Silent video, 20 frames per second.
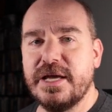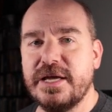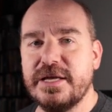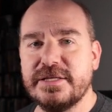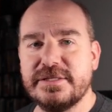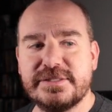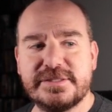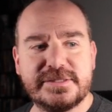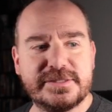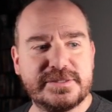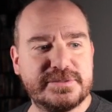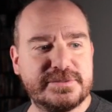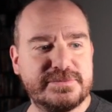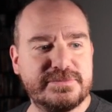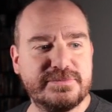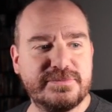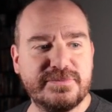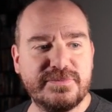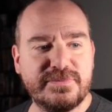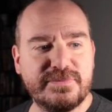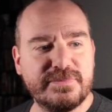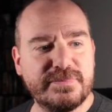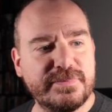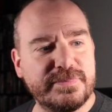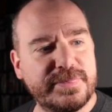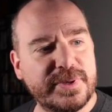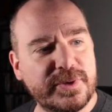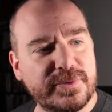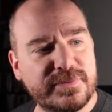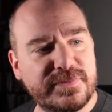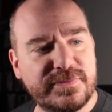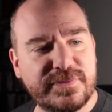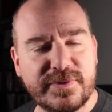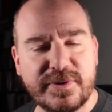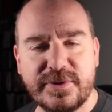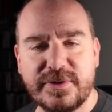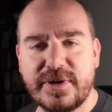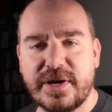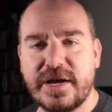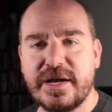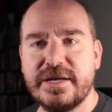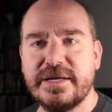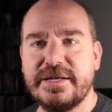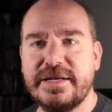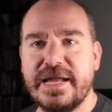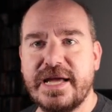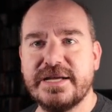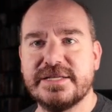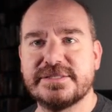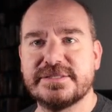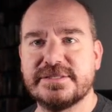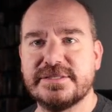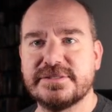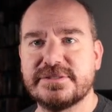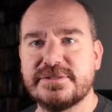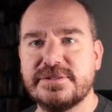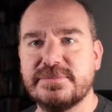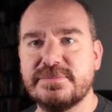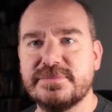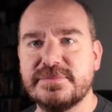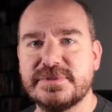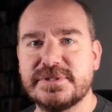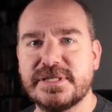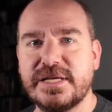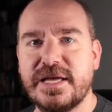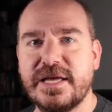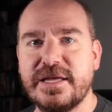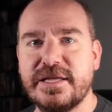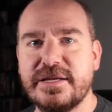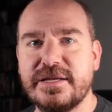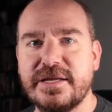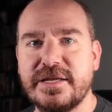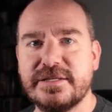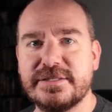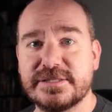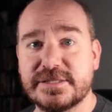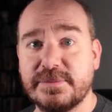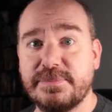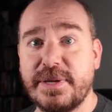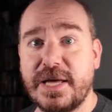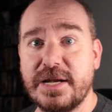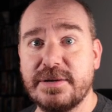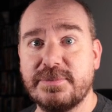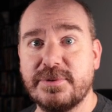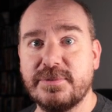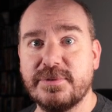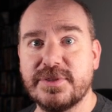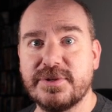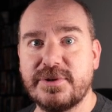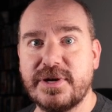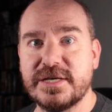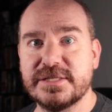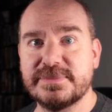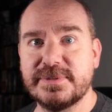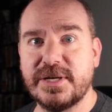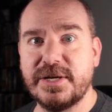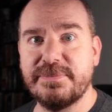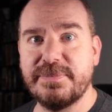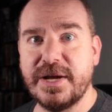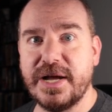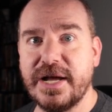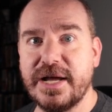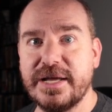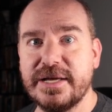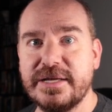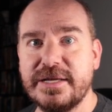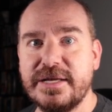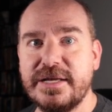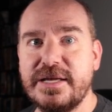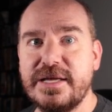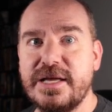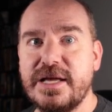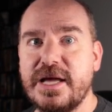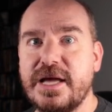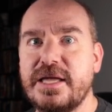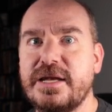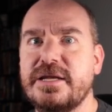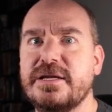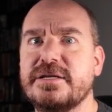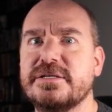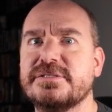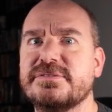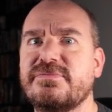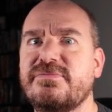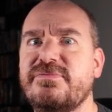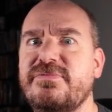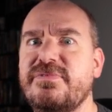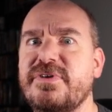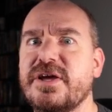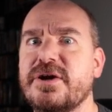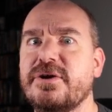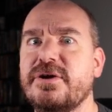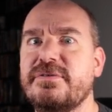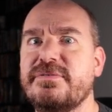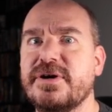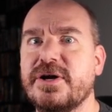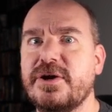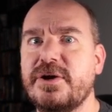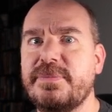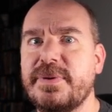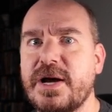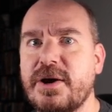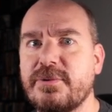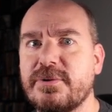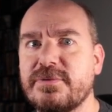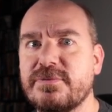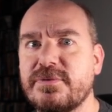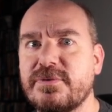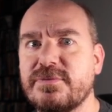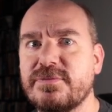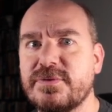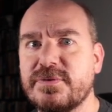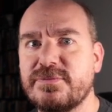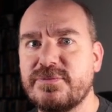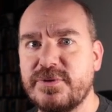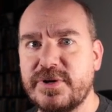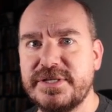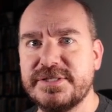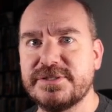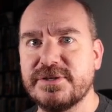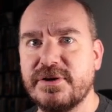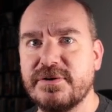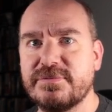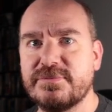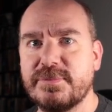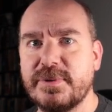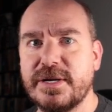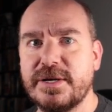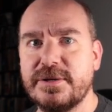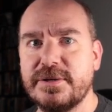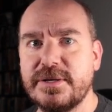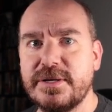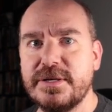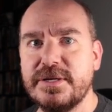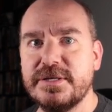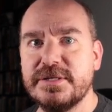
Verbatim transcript: It's built for uh, NAS systems and it's compatible with the Raspberry Pi, and it is very very powerful for free software.